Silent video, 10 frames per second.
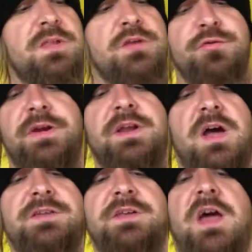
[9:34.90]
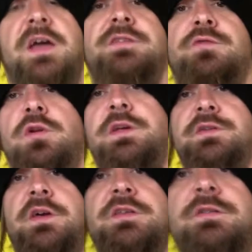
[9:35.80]
3-dot sights, fully
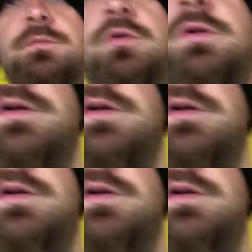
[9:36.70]
adjustable.